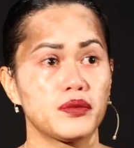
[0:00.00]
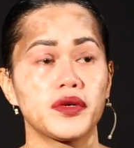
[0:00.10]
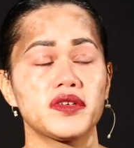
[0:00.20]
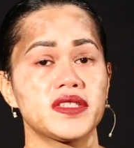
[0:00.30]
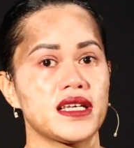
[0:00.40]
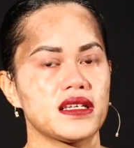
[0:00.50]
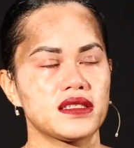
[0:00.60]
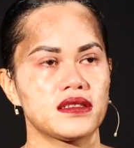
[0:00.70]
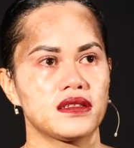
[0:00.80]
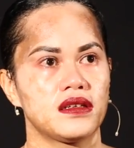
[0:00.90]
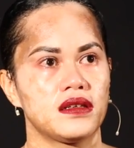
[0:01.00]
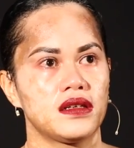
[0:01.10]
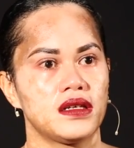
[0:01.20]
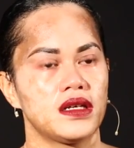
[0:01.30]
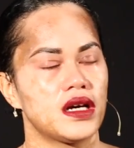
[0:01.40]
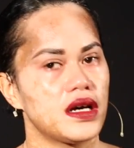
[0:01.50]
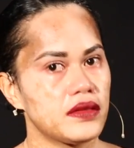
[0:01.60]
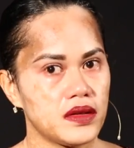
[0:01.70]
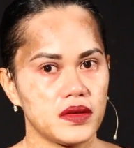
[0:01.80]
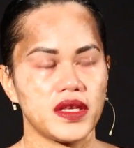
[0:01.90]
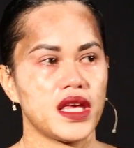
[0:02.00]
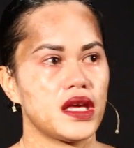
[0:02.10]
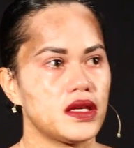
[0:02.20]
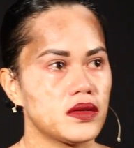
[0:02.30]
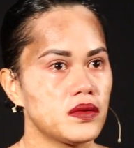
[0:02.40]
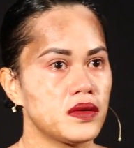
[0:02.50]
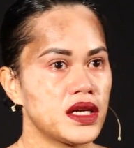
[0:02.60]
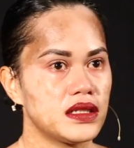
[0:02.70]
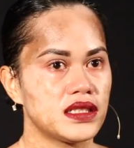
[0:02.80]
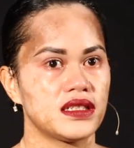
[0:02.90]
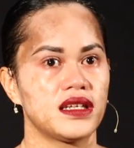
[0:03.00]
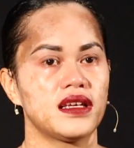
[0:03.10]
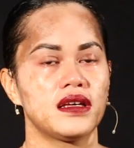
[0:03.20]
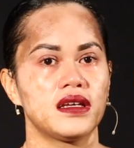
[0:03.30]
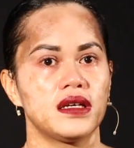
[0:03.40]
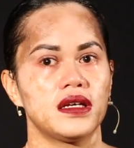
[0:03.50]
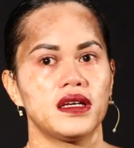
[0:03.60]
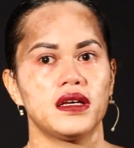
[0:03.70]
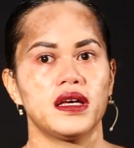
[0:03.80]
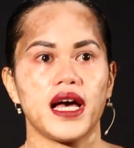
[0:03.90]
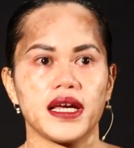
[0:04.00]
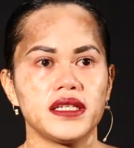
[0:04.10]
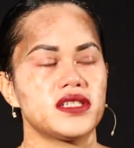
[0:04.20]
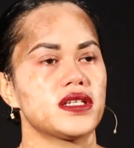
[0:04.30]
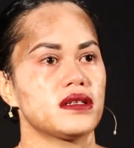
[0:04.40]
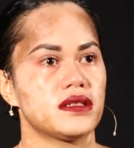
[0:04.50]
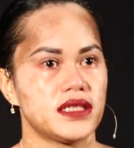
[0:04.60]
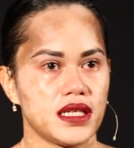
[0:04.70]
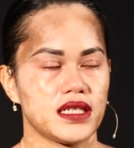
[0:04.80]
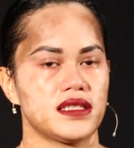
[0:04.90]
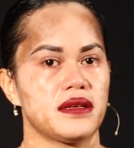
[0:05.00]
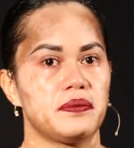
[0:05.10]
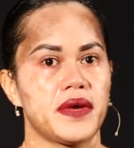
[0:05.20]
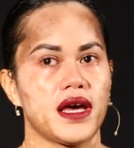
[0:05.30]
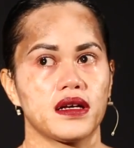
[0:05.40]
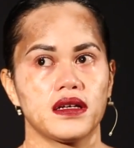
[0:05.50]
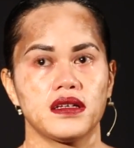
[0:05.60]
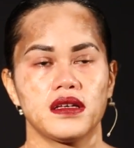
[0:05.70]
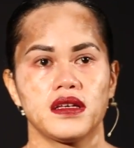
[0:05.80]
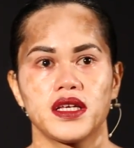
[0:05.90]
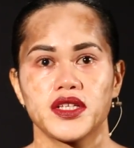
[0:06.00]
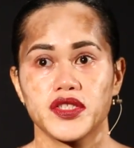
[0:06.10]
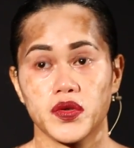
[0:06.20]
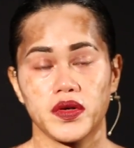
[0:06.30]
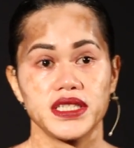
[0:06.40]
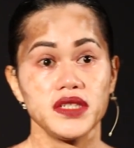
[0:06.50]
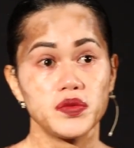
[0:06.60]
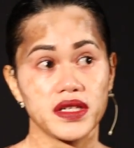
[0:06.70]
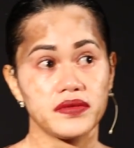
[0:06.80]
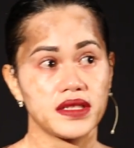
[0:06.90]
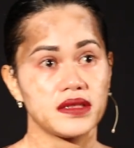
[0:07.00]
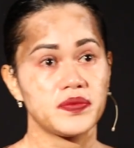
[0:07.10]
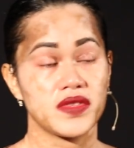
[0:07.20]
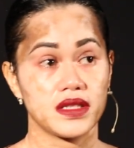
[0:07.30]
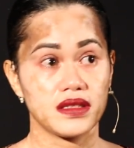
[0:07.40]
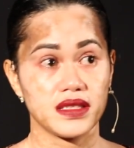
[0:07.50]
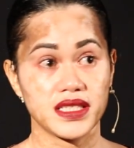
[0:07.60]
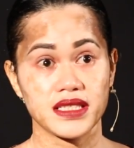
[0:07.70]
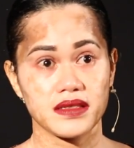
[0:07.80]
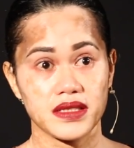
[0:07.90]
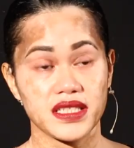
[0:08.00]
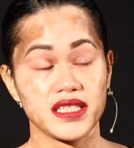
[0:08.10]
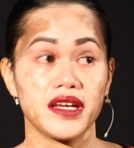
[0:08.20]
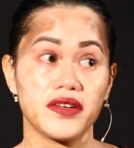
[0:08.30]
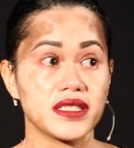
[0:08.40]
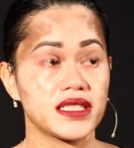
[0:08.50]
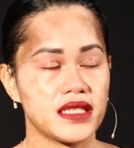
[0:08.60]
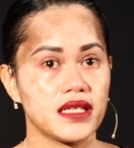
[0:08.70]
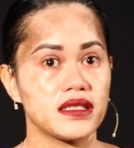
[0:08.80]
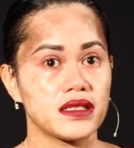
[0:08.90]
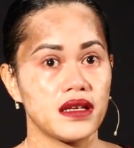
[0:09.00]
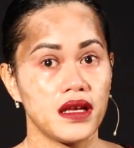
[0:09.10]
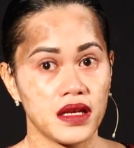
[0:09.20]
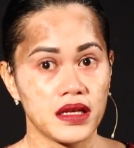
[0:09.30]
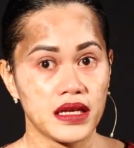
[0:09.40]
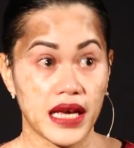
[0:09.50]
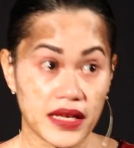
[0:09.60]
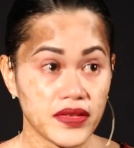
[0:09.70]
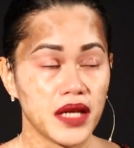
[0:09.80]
process, I thought, okay, you know what? I need to take a step back. So I did one of the scariest things at